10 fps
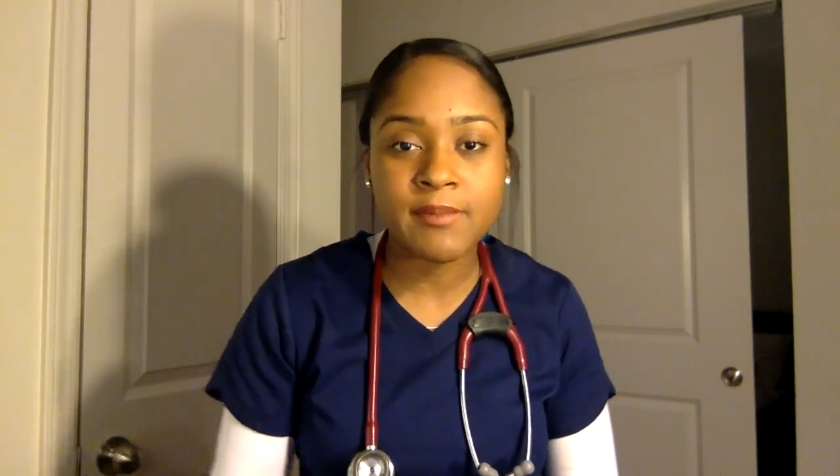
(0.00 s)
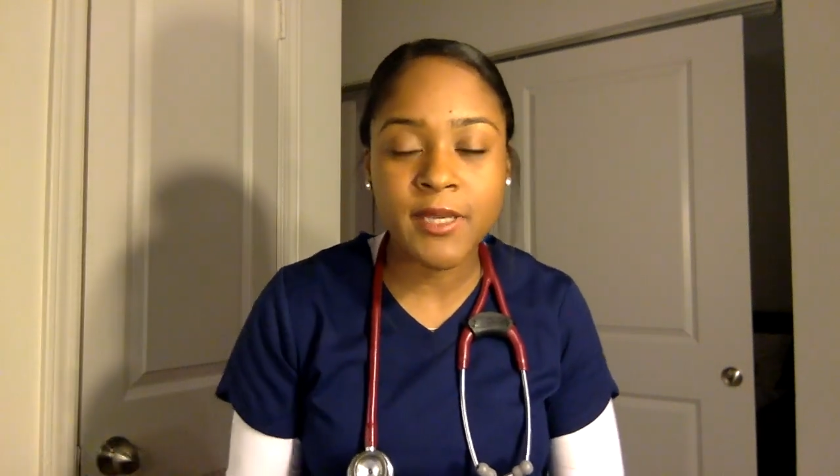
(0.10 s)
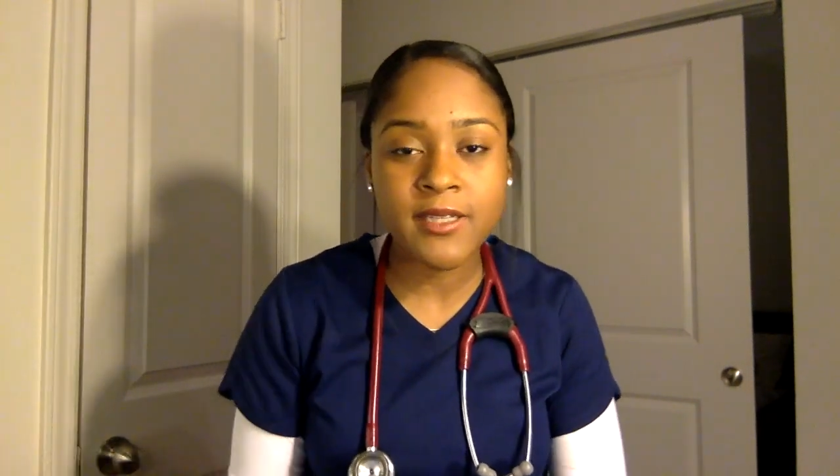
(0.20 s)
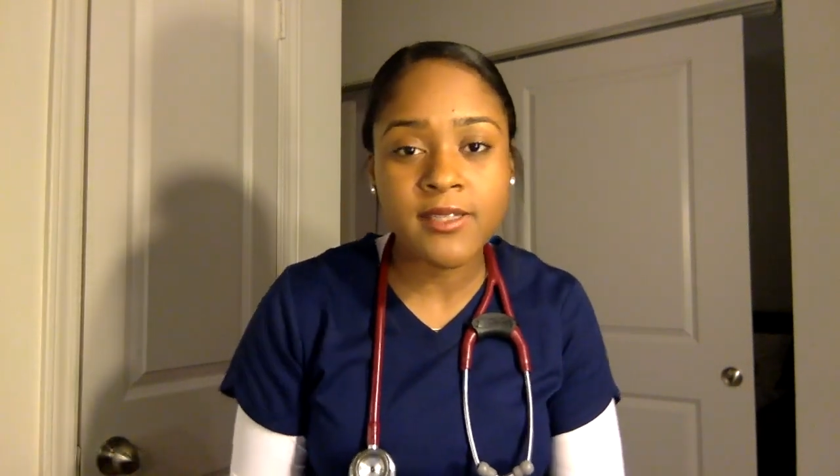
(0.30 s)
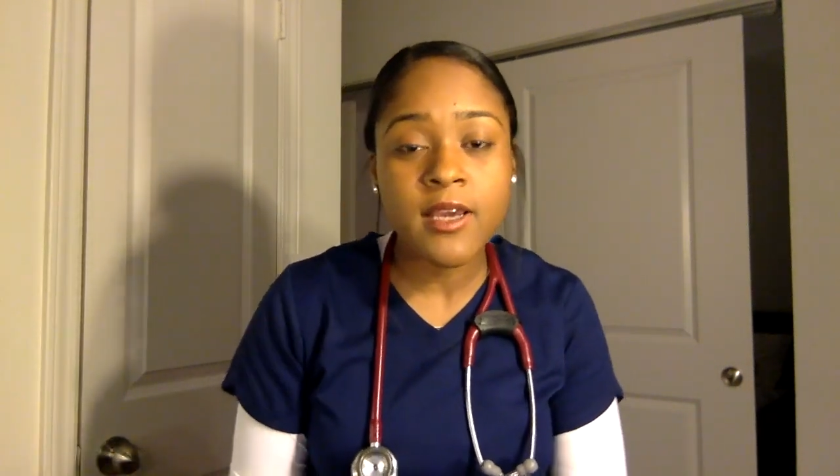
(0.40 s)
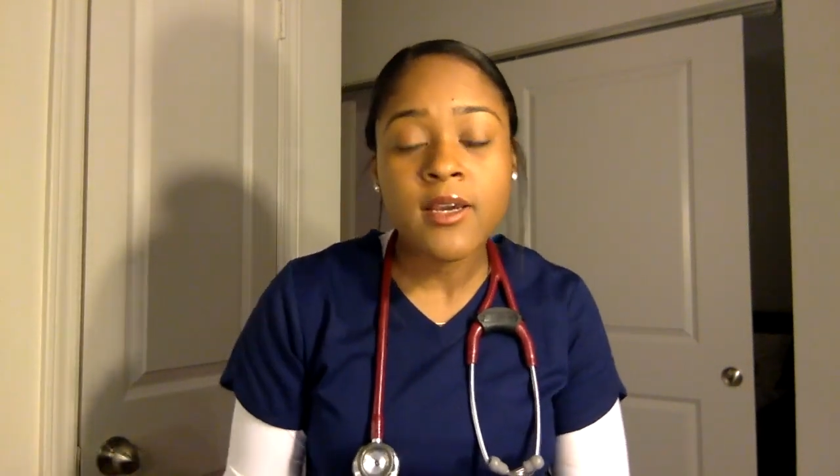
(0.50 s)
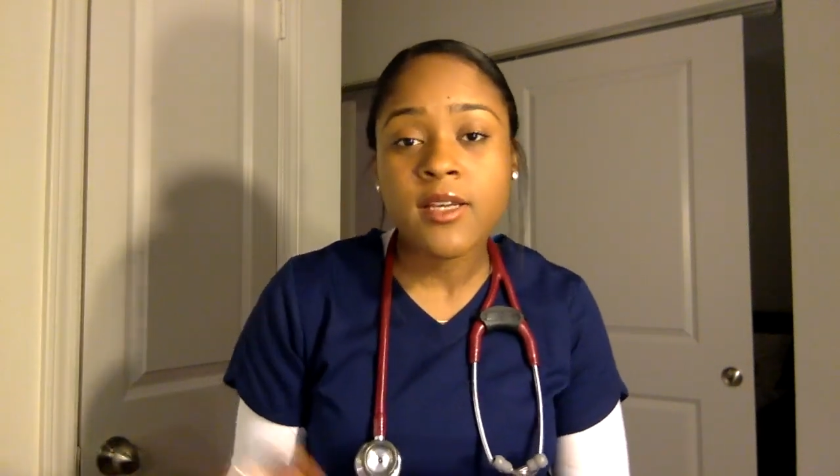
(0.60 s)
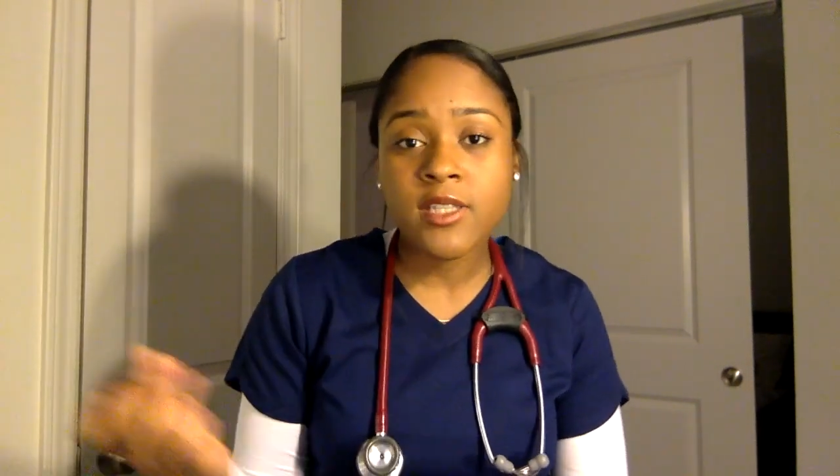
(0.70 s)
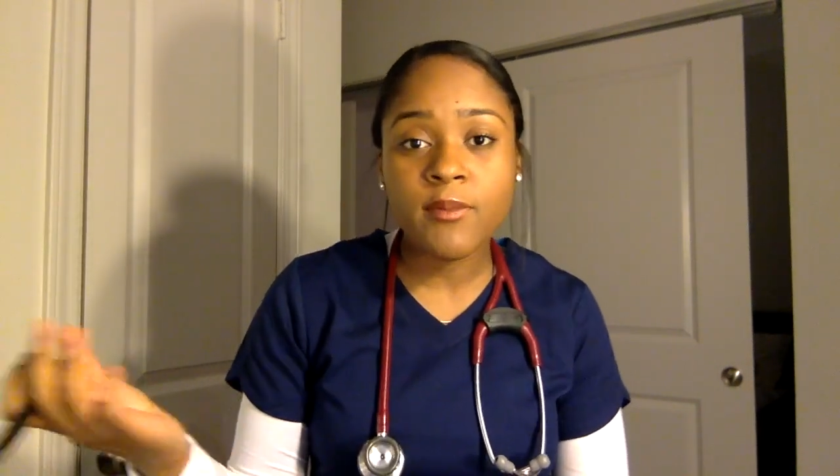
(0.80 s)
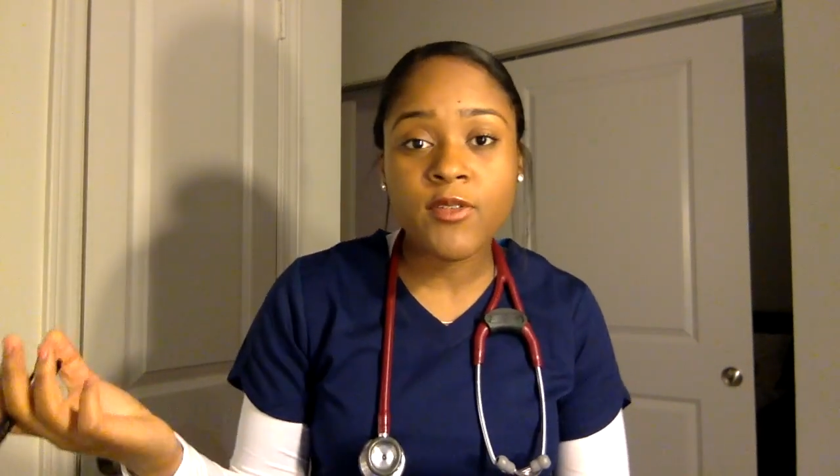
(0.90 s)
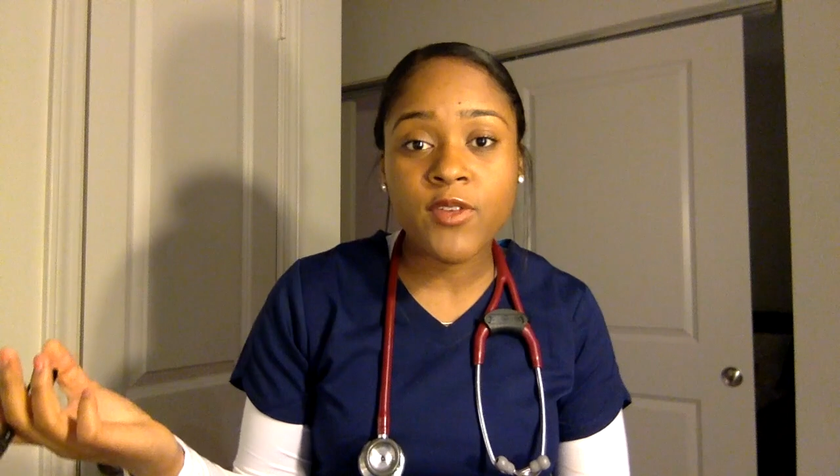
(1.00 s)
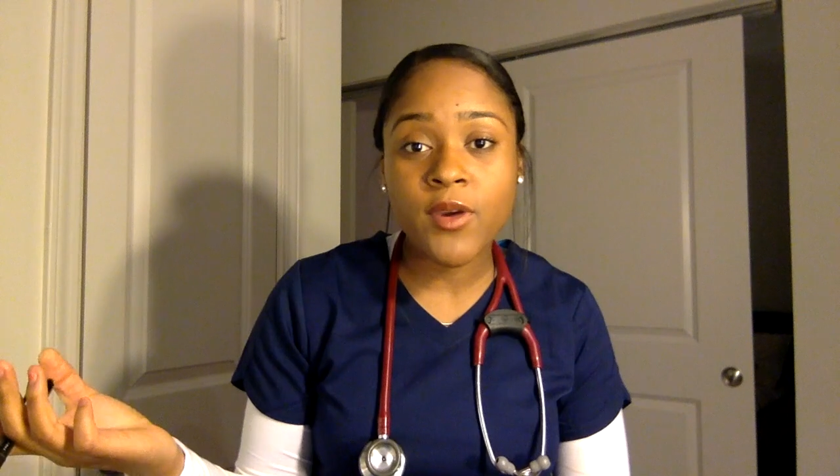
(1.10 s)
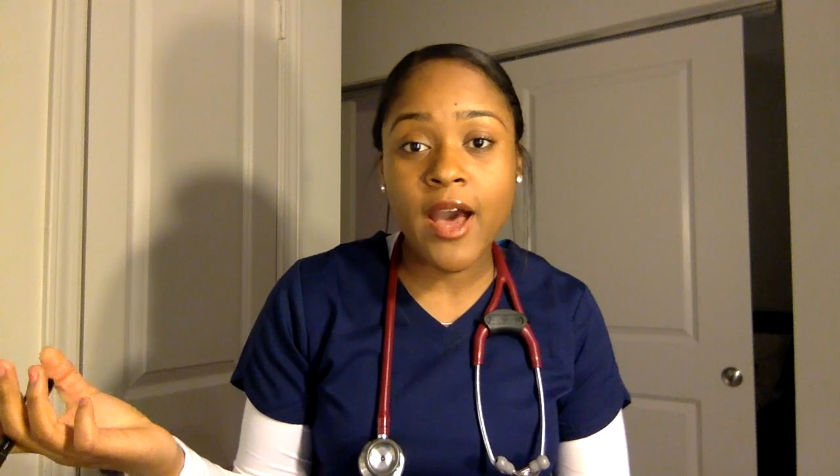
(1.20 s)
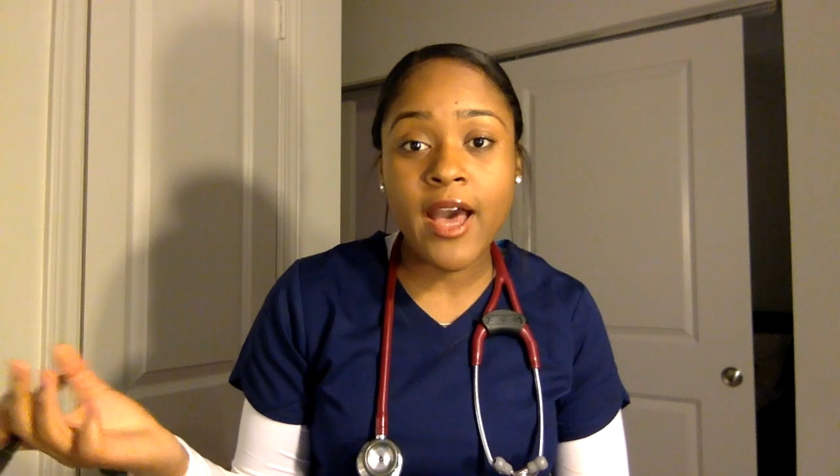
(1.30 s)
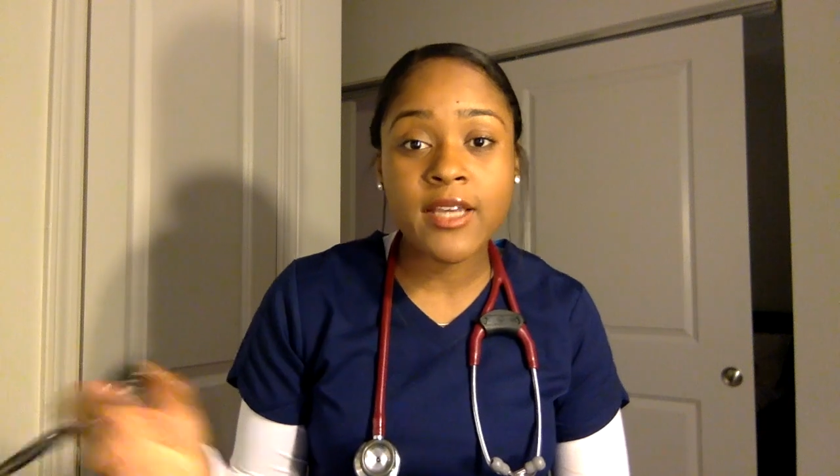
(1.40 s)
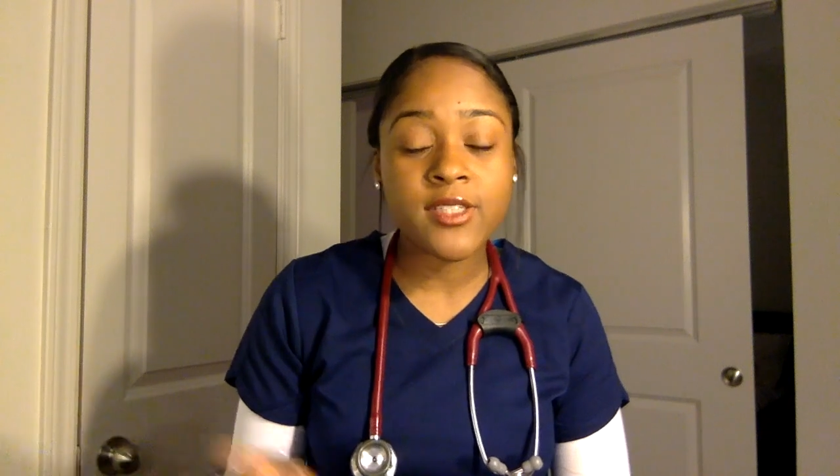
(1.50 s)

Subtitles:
because some of you guys